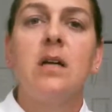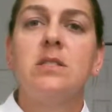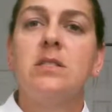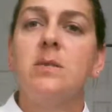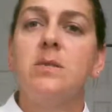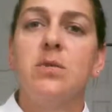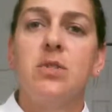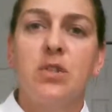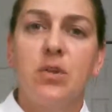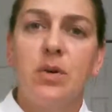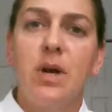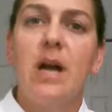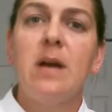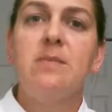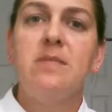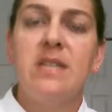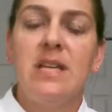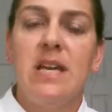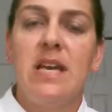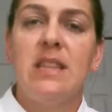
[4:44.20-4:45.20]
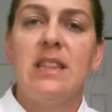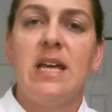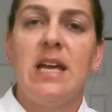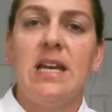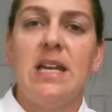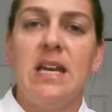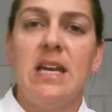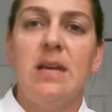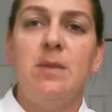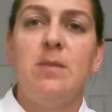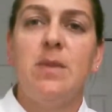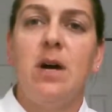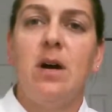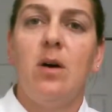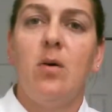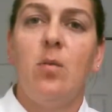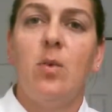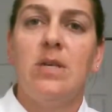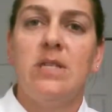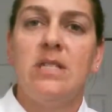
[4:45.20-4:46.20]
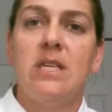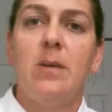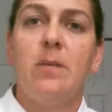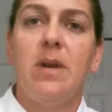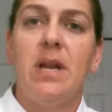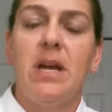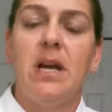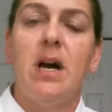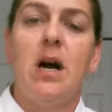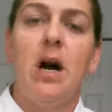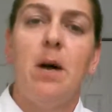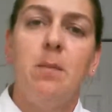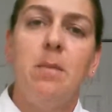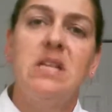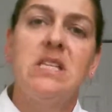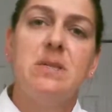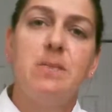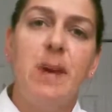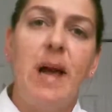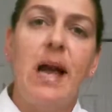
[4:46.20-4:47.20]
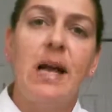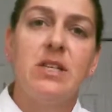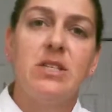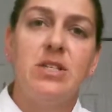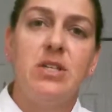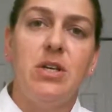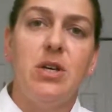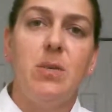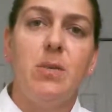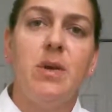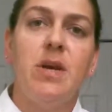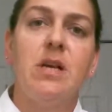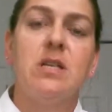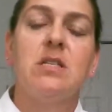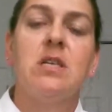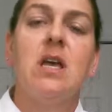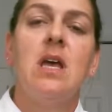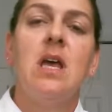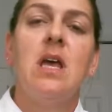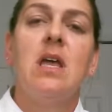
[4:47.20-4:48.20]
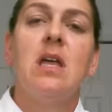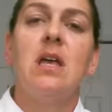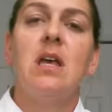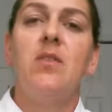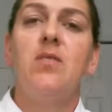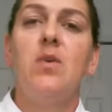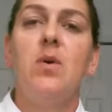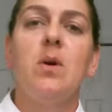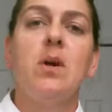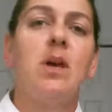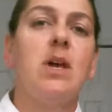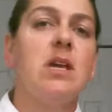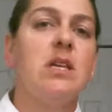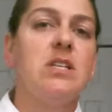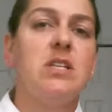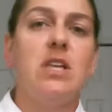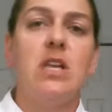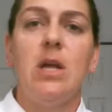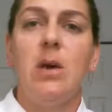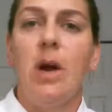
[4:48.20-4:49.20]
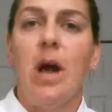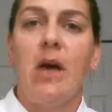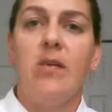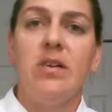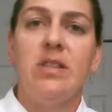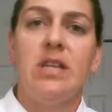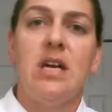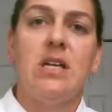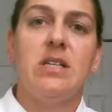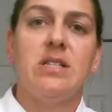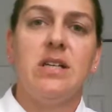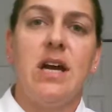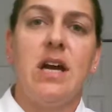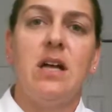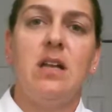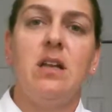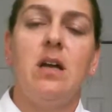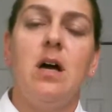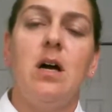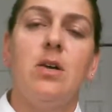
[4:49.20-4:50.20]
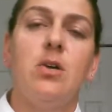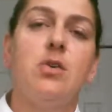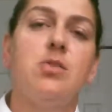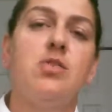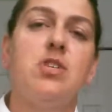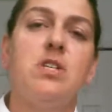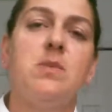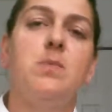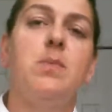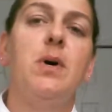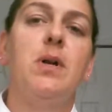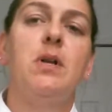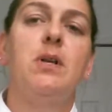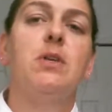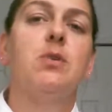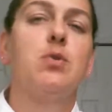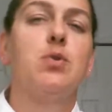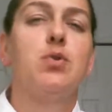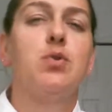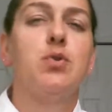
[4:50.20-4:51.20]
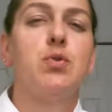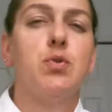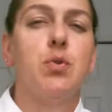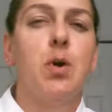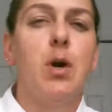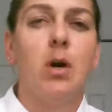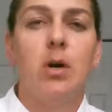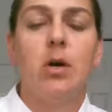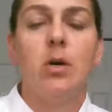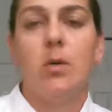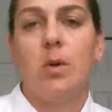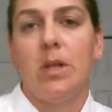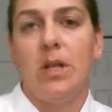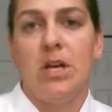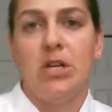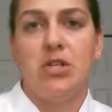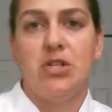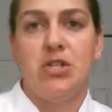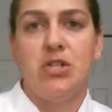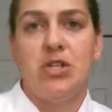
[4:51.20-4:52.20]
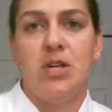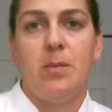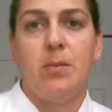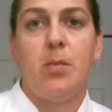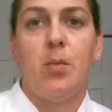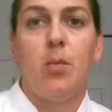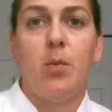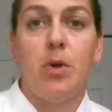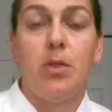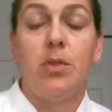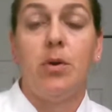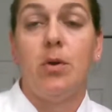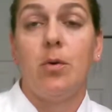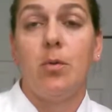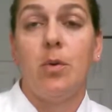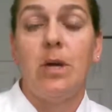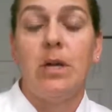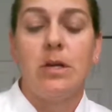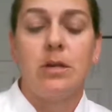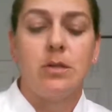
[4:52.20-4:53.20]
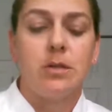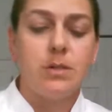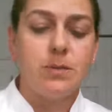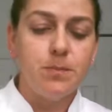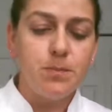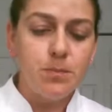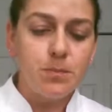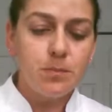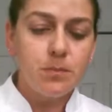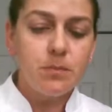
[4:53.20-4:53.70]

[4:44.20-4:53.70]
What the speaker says: subscribe to get that email when somebody comments back to you, because if you can continue having that dialogue, you're just building a stronger relationship with your readers.